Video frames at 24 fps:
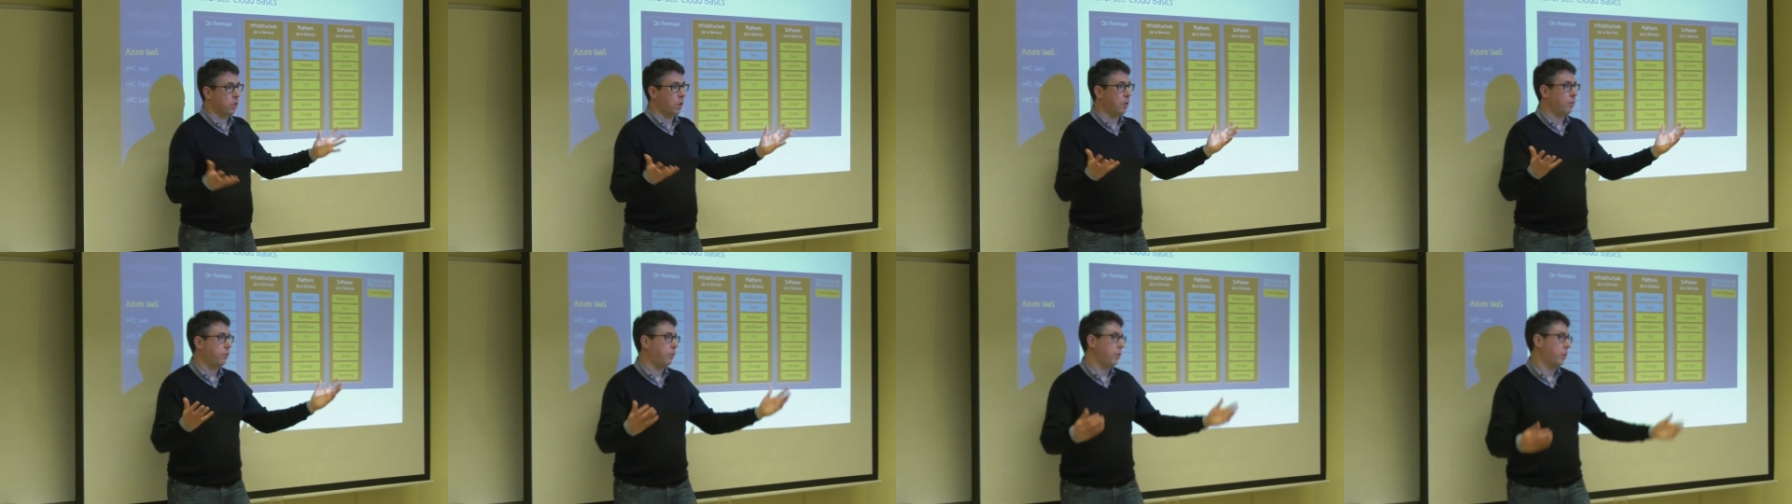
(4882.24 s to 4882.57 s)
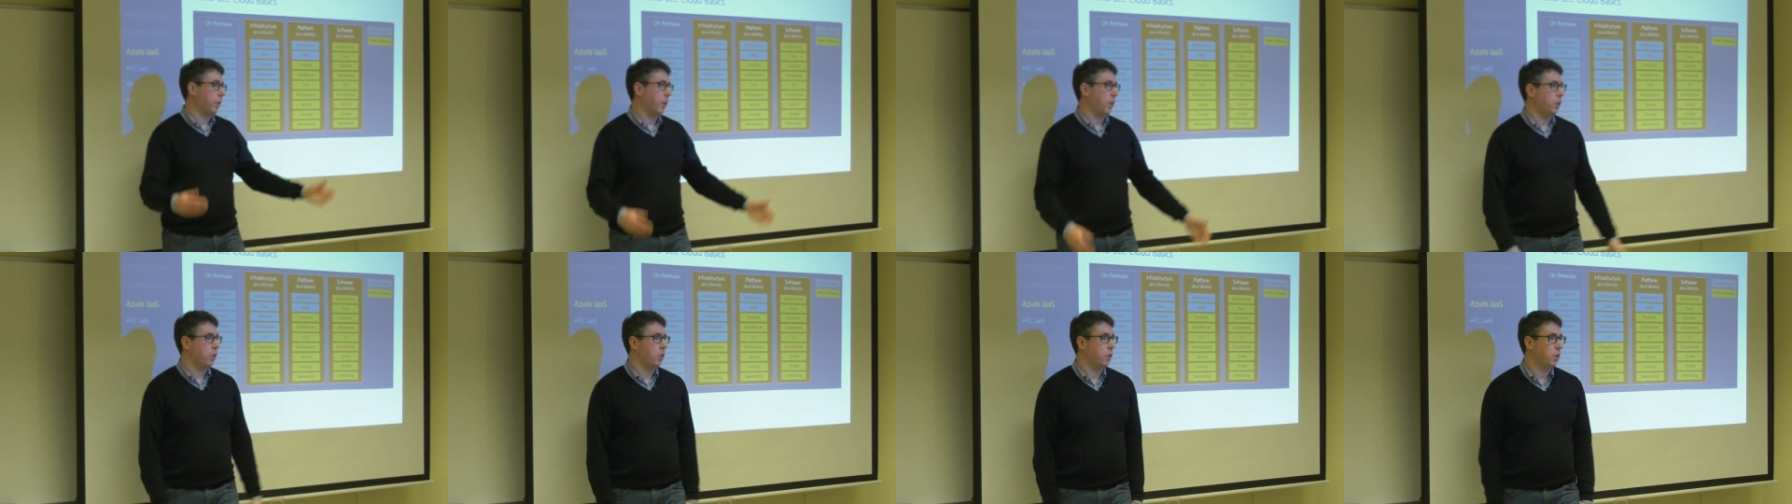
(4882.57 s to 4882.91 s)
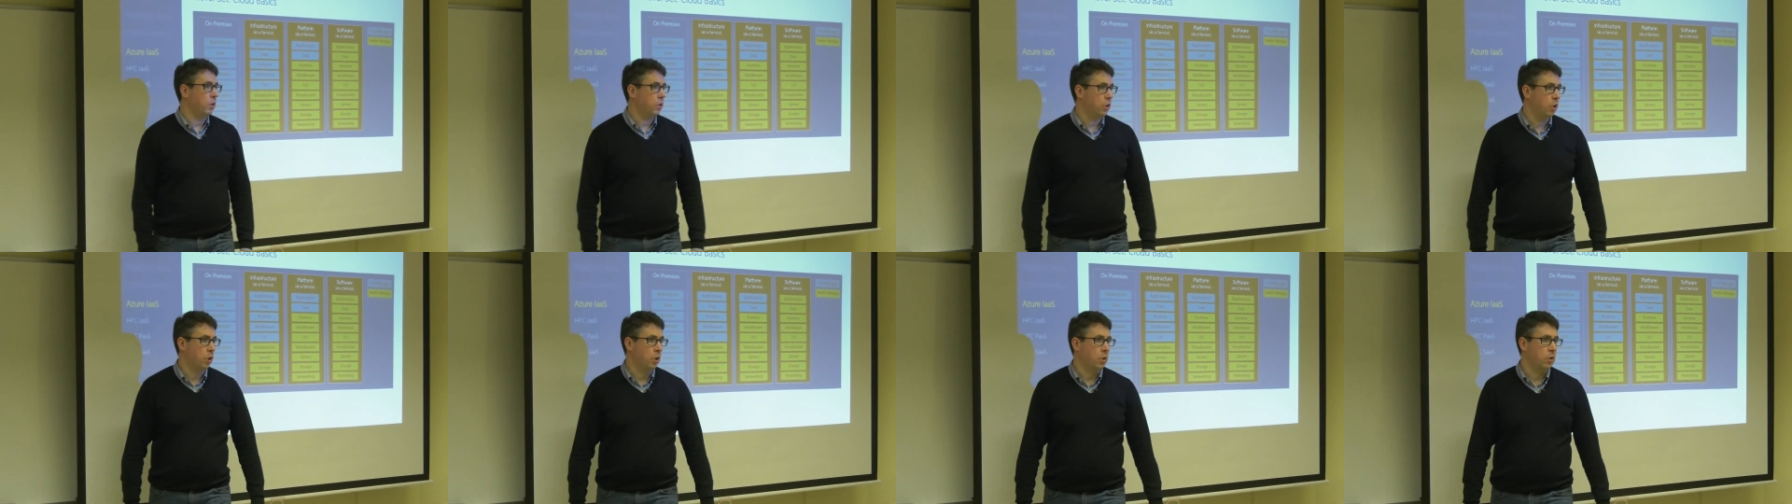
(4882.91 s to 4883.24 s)
is the same
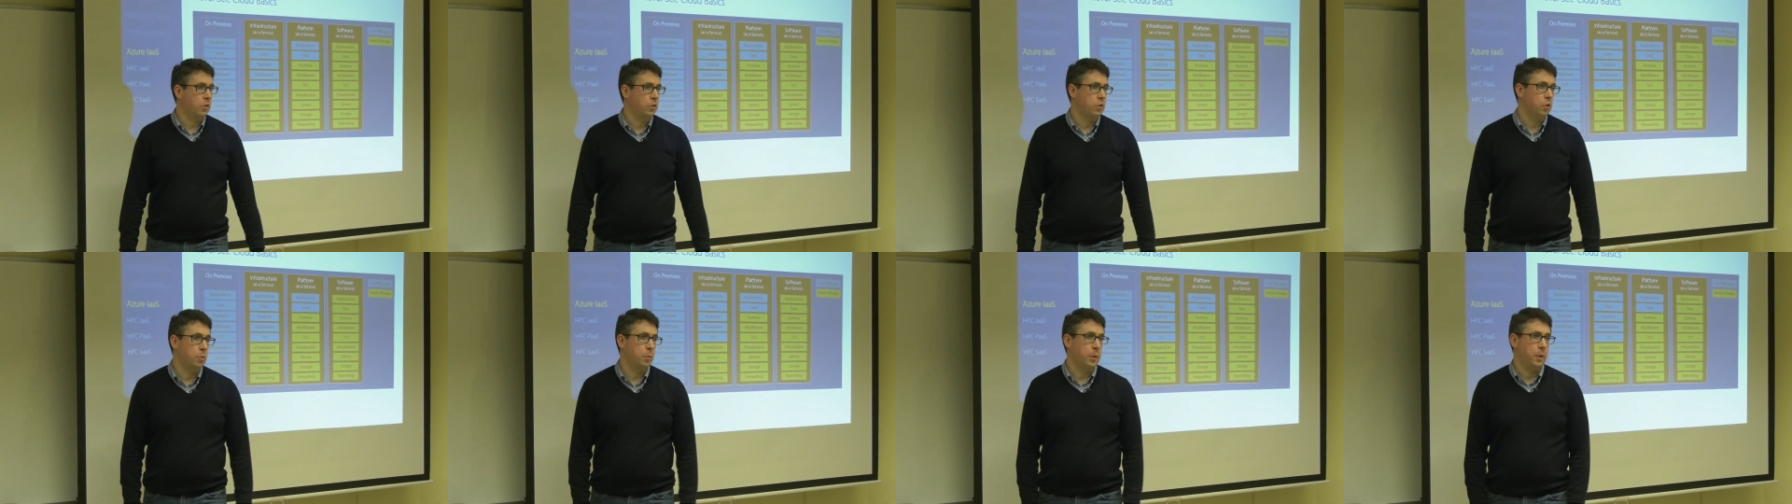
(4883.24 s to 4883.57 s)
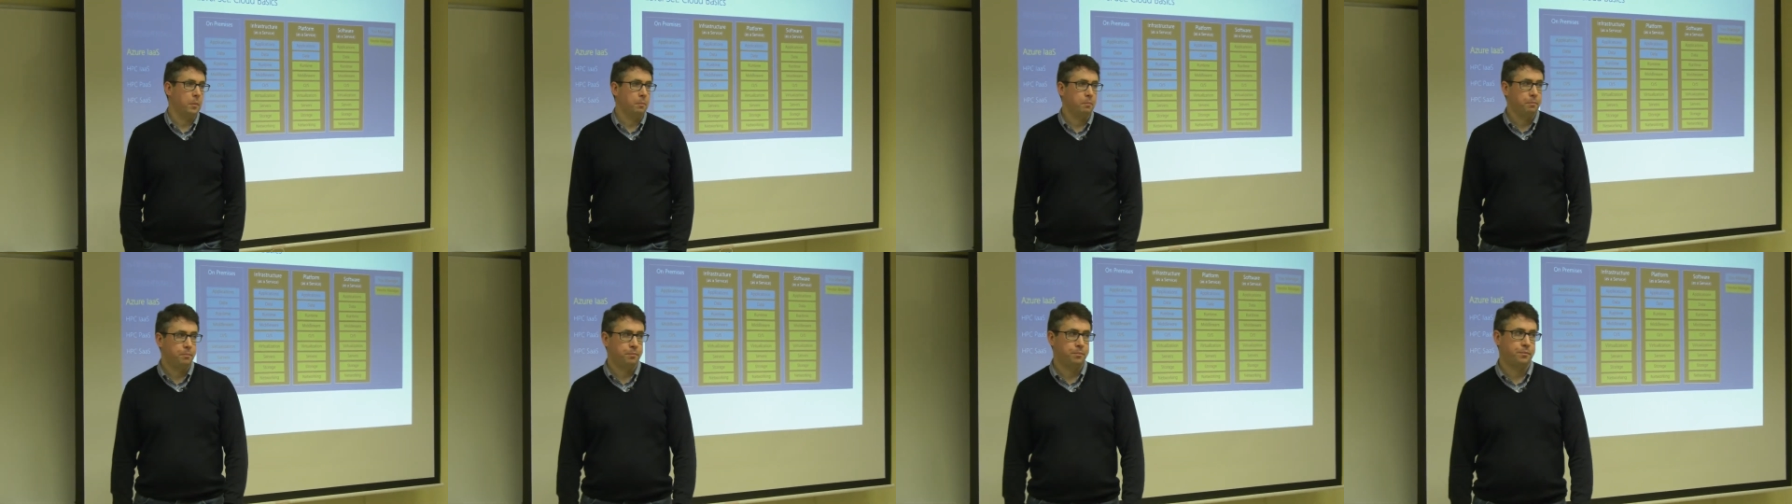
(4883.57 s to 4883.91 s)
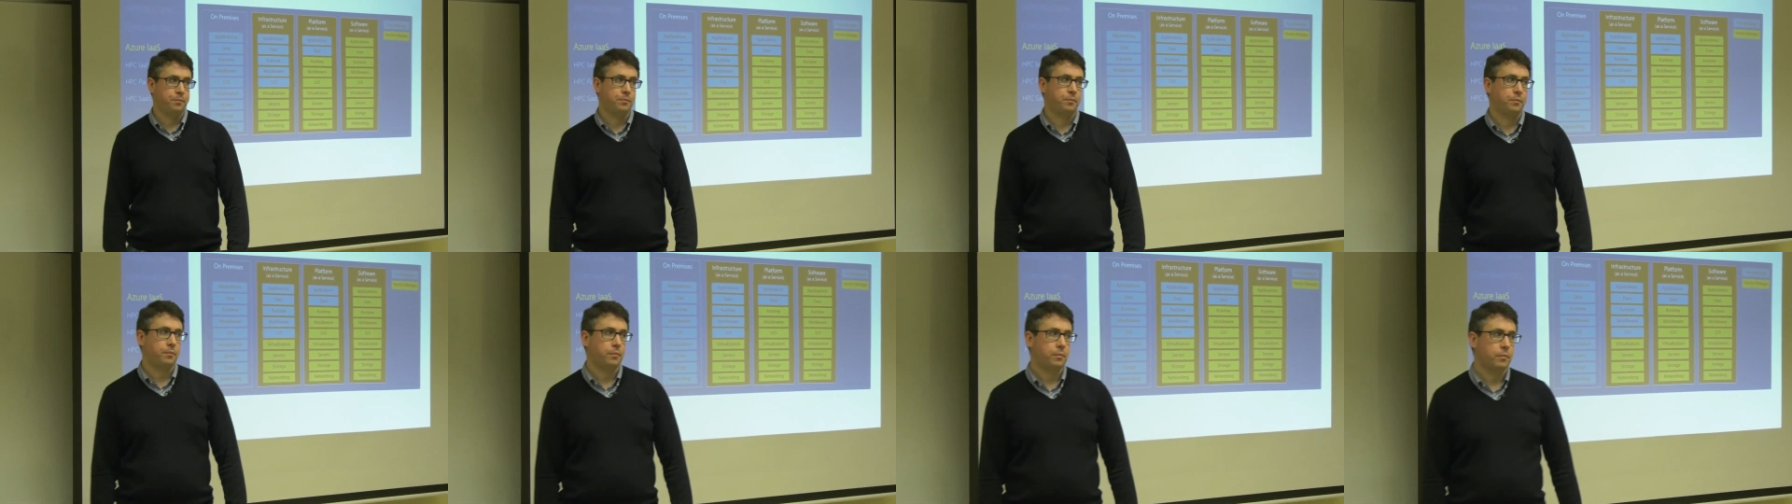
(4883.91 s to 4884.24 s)
as before, same
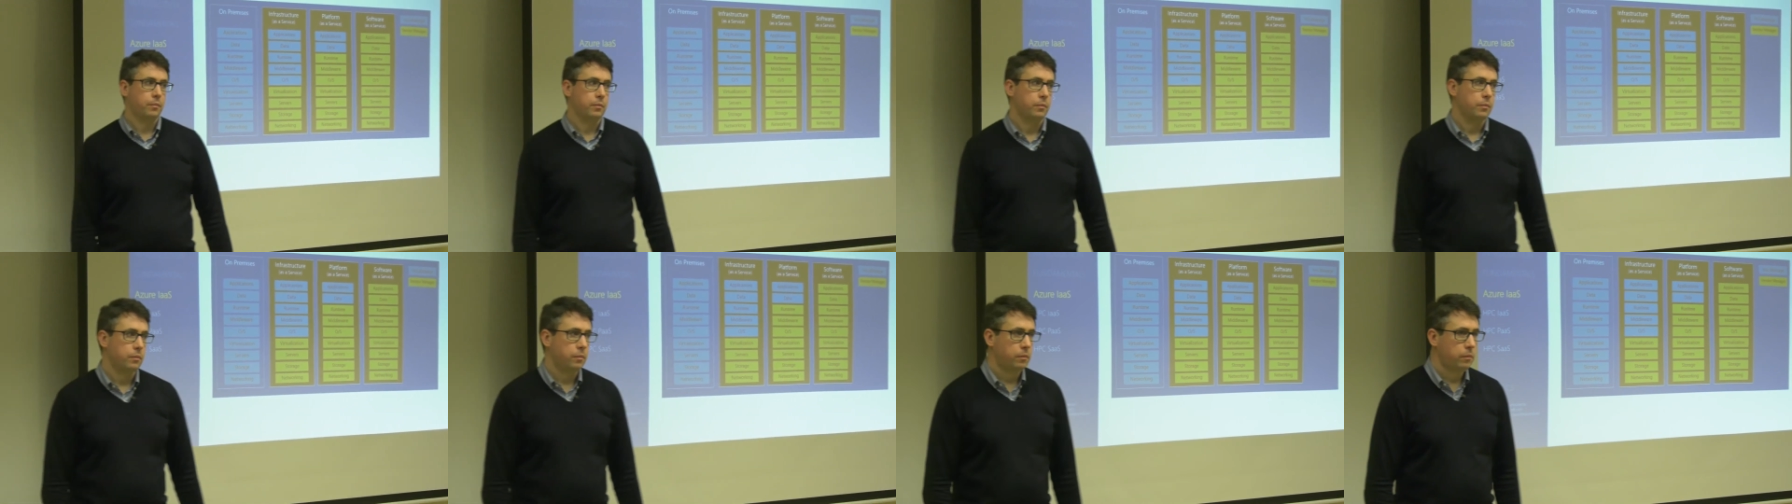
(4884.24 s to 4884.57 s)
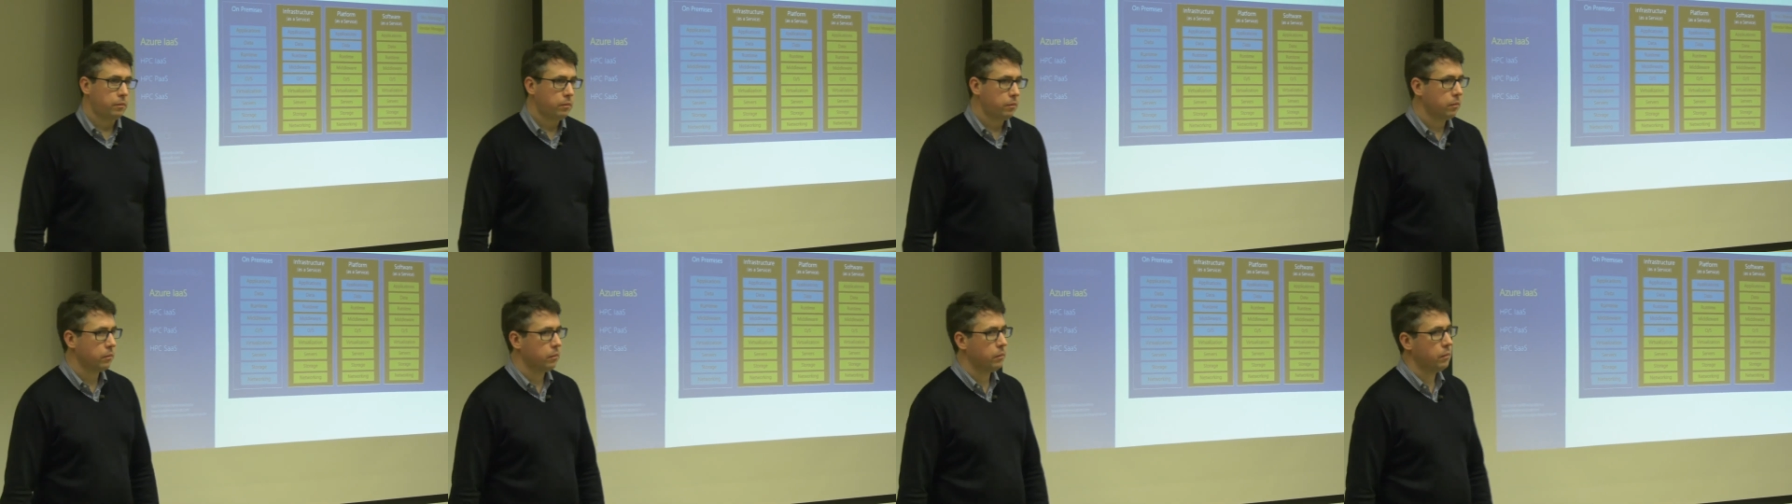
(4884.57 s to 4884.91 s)
input file.